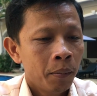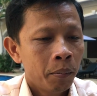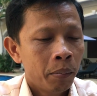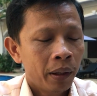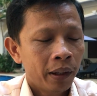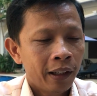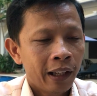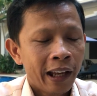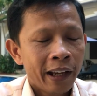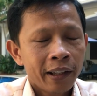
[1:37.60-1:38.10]

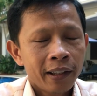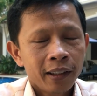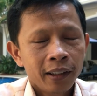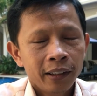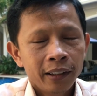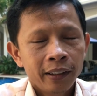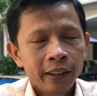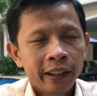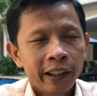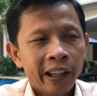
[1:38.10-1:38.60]
But
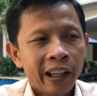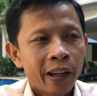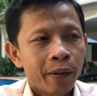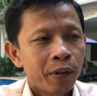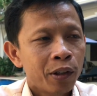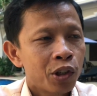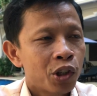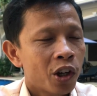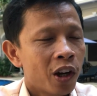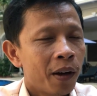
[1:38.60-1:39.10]
luckily they
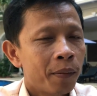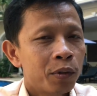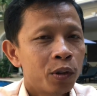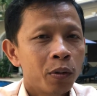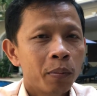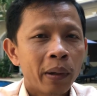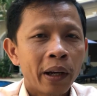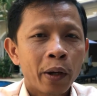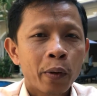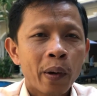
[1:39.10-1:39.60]
gave a job
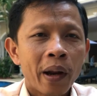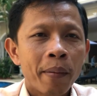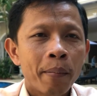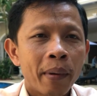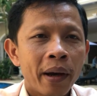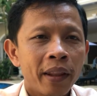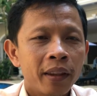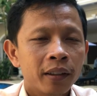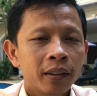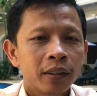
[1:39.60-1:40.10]
to my
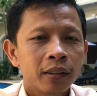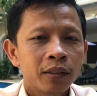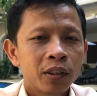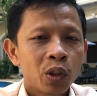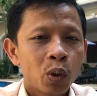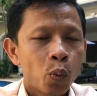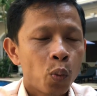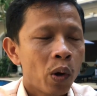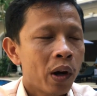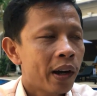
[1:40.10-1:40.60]
grandmother
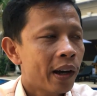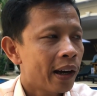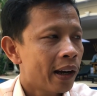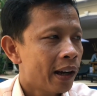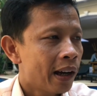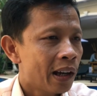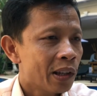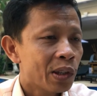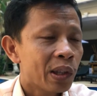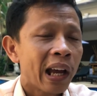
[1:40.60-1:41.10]
to work
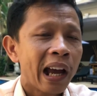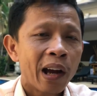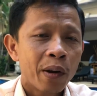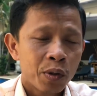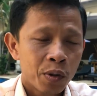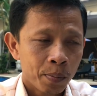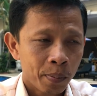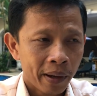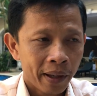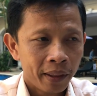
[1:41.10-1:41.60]
as a
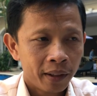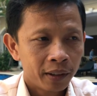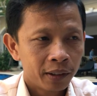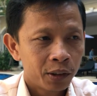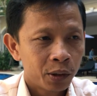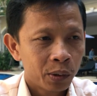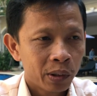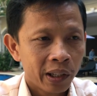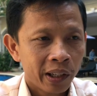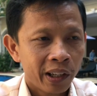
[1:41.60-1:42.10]
house mother
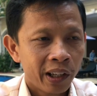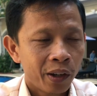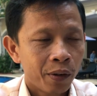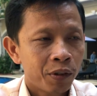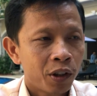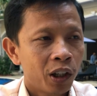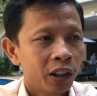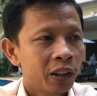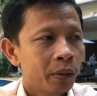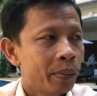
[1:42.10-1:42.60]
to take care
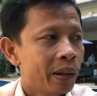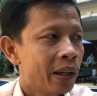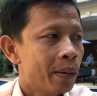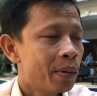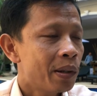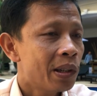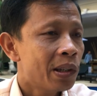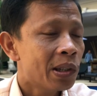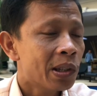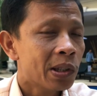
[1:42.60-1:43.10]
of all the
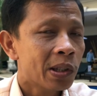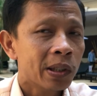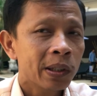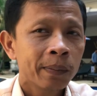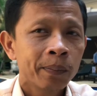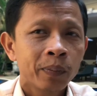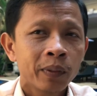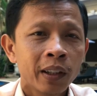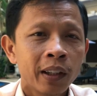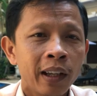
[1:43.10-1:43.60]
babies.
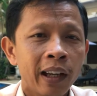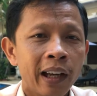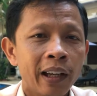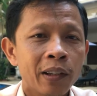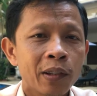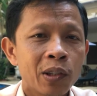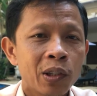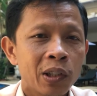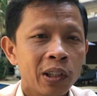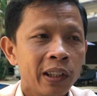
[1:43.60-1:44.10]

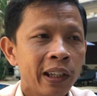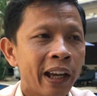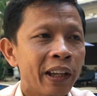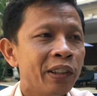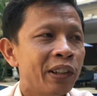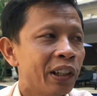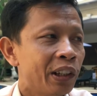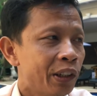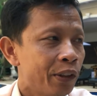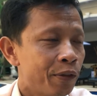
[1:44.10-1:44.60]
And she
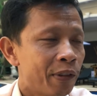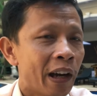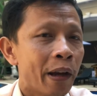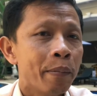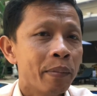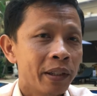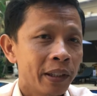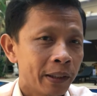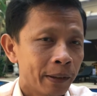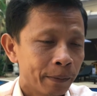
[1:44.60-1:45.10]
identified
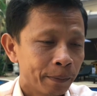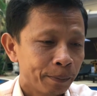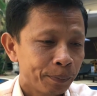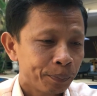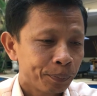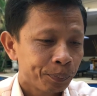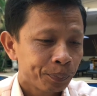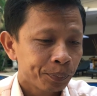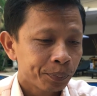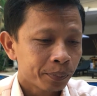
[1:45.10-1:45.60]
me
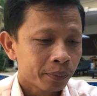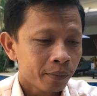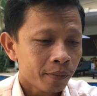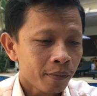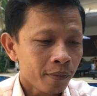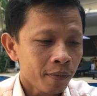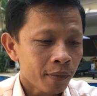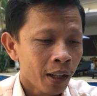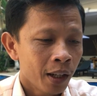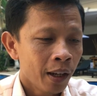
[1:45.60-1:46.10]

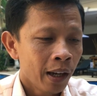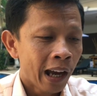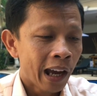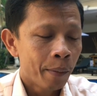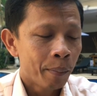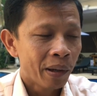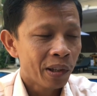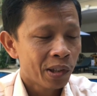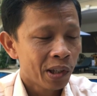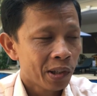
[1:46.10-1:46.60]

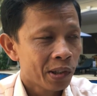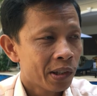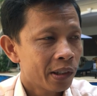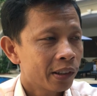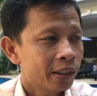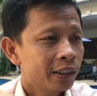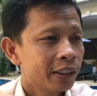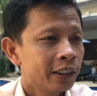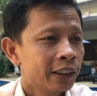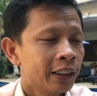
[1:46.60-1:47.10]
and my
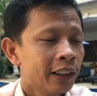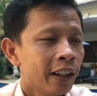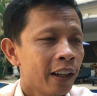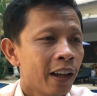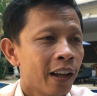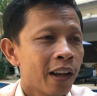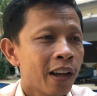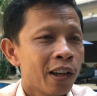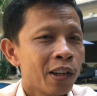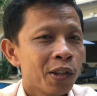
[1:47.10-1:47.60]
sister.
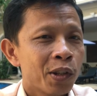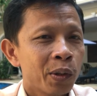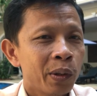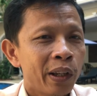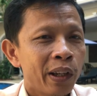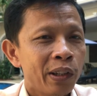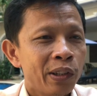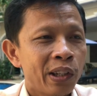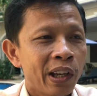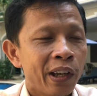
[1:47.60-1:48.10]
So
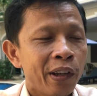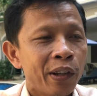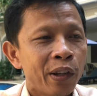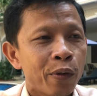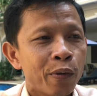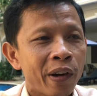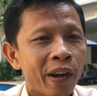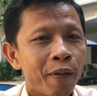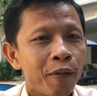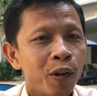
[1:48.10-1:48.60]
the day
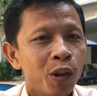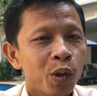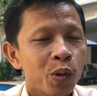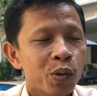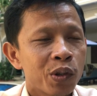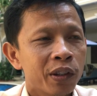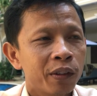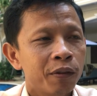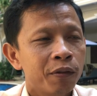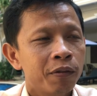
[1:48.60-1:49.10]
the
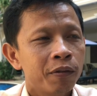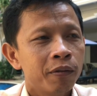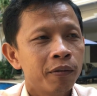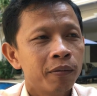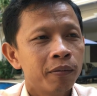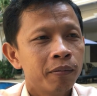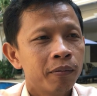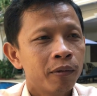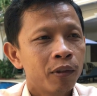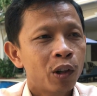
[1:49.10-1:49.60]
revolution
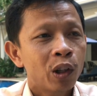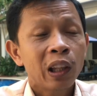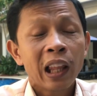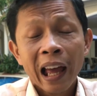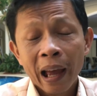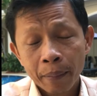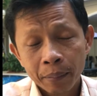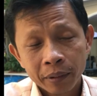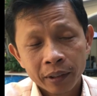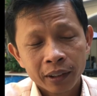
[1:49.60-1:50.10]

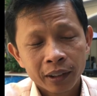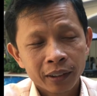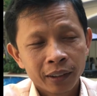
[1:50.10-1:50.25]
collapsed,